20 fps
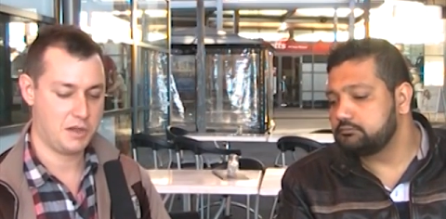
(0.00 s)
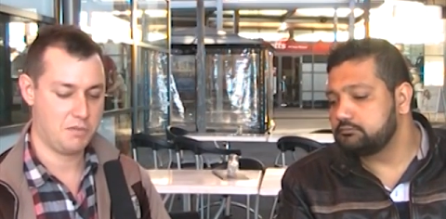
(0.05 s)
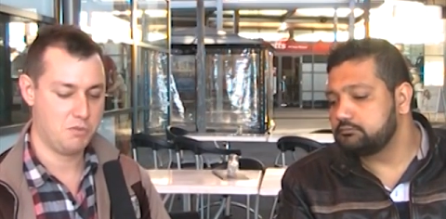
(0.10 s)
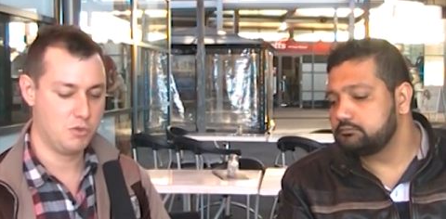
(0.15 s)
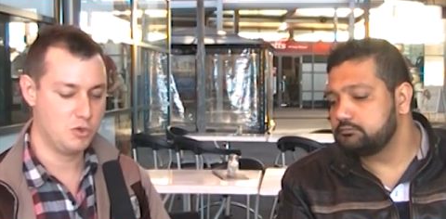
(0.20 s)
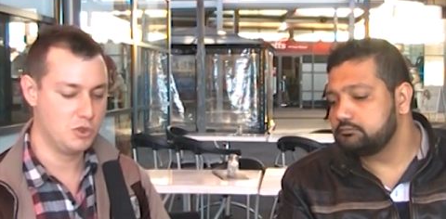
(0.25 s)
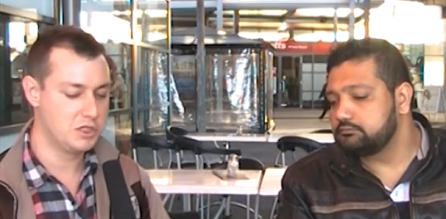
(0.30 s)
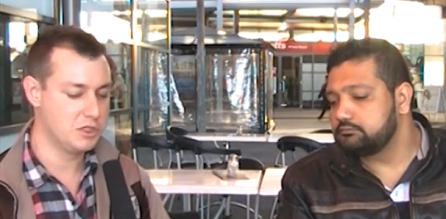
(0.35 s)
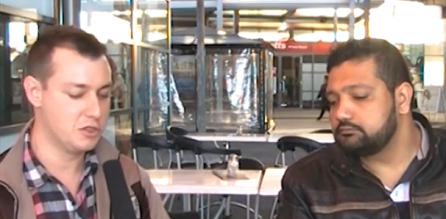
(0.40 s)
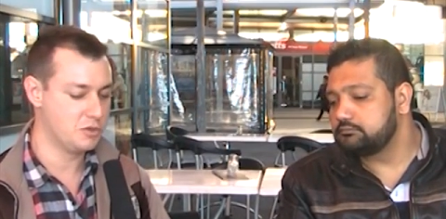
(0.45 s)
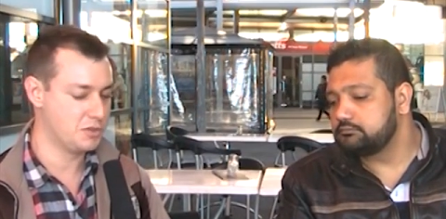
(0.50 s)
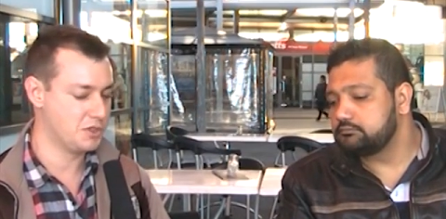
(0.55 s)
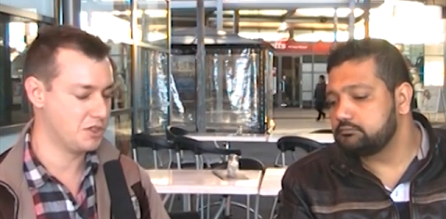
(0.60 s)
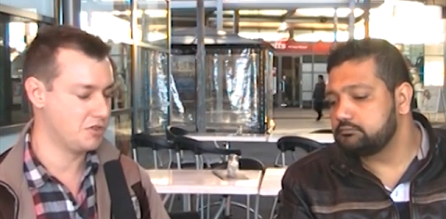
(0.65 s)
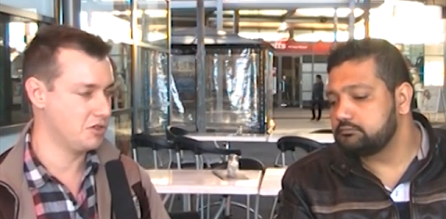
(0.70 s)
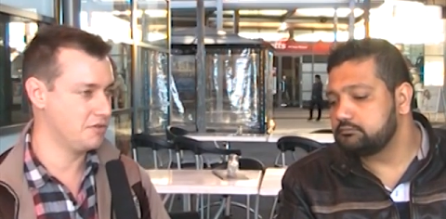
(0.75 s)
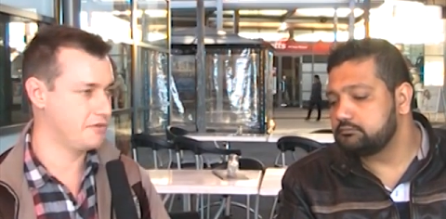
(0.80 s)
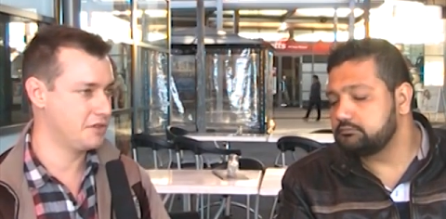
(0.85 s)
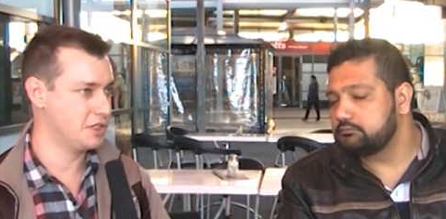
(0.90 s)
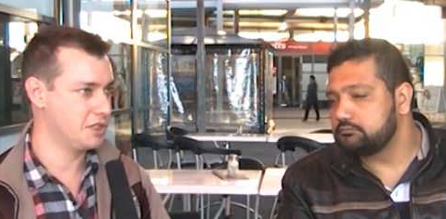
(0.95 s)
Speaker 1: Muslims
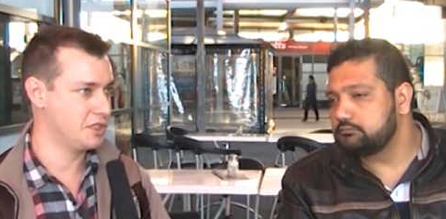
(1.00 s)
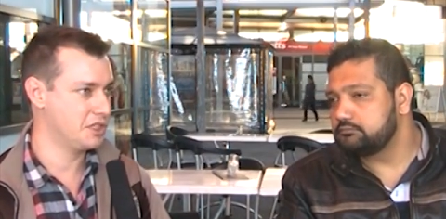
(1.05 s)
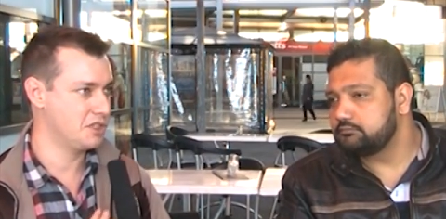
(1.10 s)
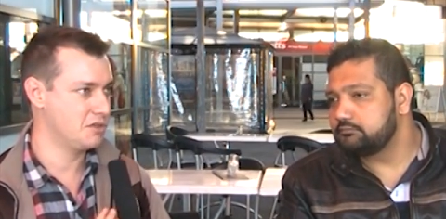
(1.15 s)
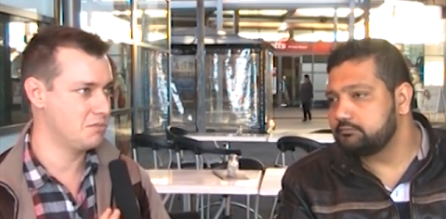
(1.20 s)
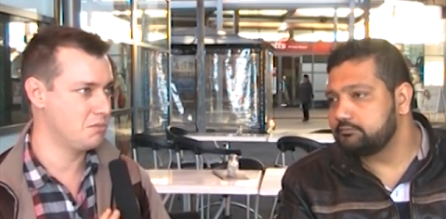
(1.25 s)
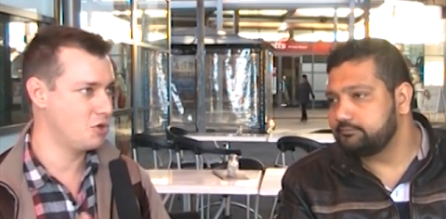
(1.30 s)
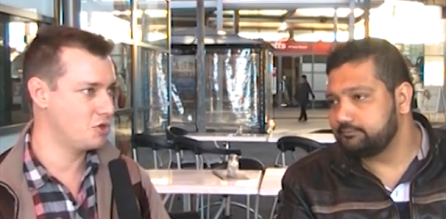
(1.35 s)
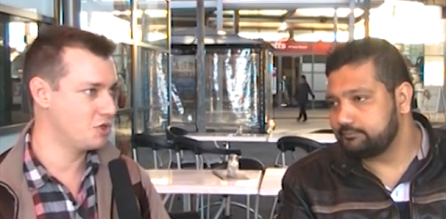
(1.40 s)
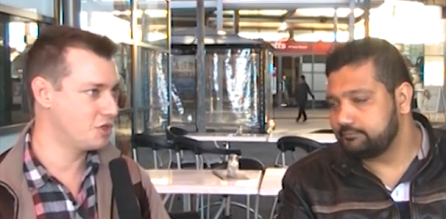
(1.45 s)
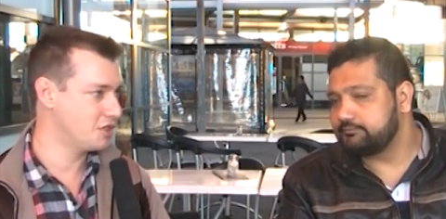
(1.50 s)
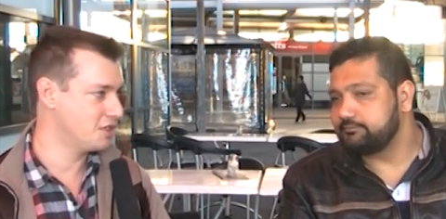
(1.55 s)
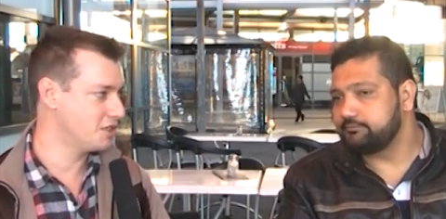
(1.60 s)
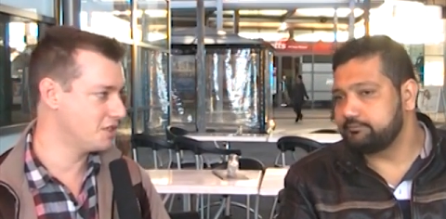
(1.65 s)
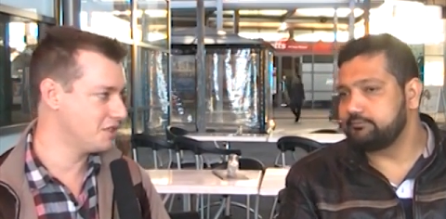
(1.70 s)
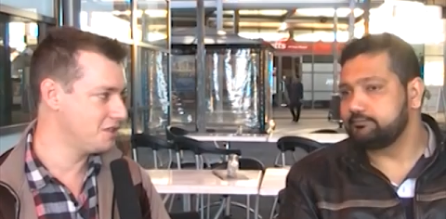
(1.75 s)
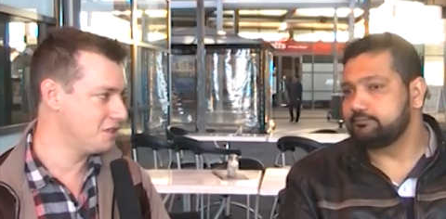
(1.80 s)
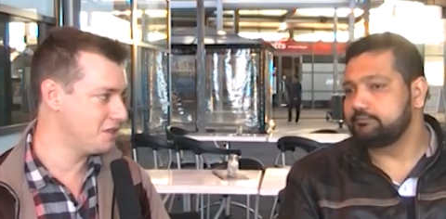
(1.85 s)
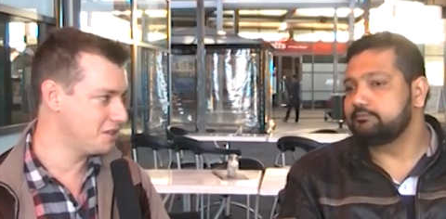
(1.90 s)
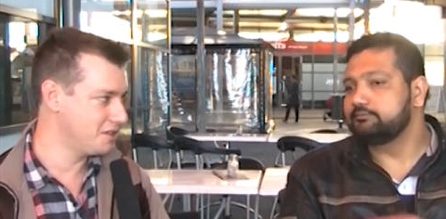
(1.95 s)
are a fairly
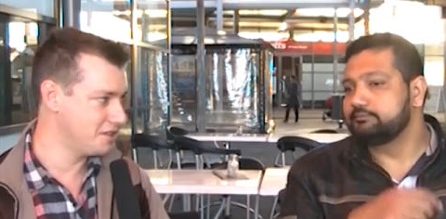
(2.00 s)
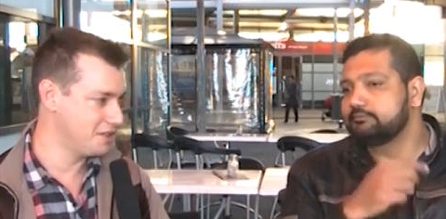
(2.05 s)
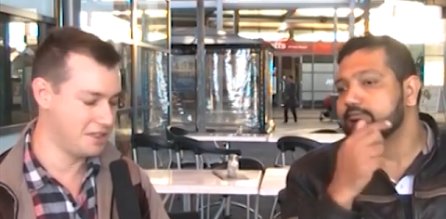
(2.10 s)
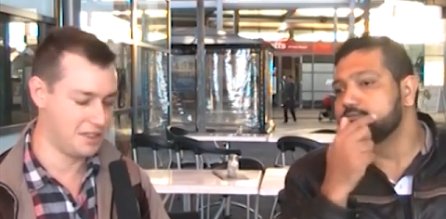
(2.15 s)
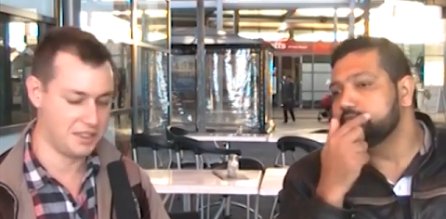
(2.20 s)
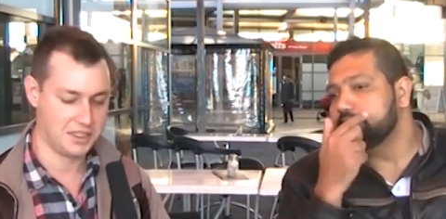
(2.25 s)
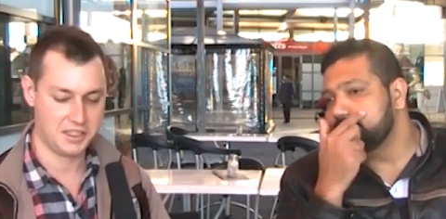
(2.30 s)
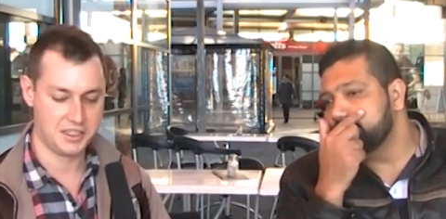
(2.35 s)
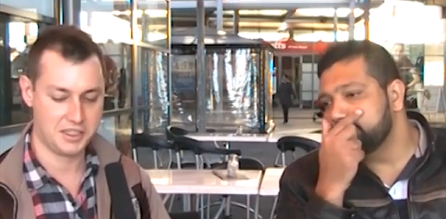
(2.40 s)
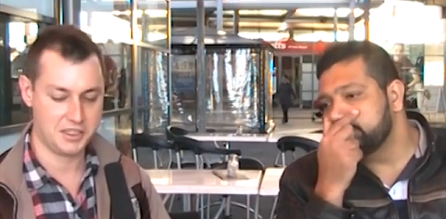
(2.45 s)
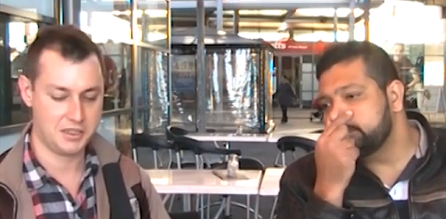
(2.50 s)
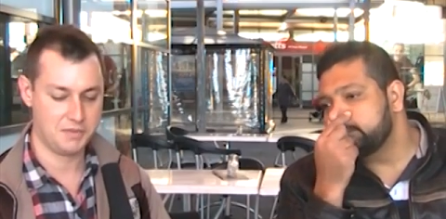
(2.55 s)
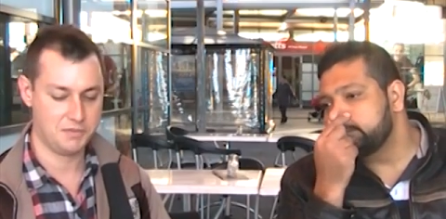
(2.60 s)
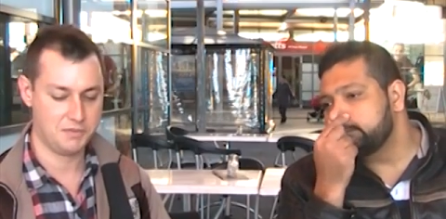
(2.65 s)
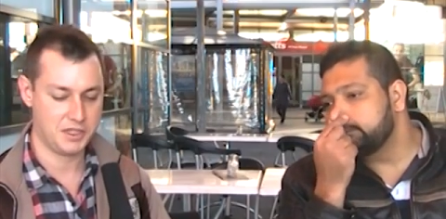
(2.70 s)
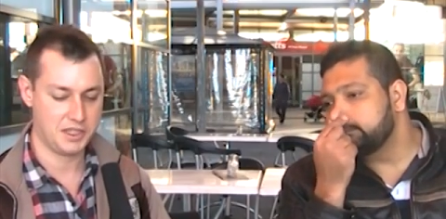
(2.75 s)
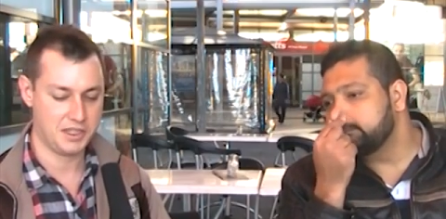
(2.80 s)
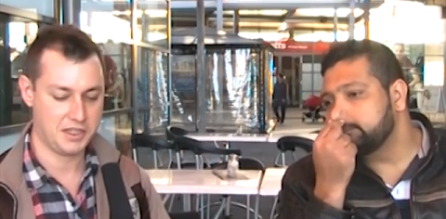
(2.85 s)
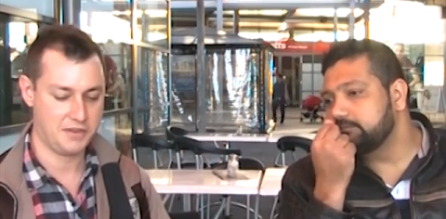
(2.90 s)
homogenous lot, um,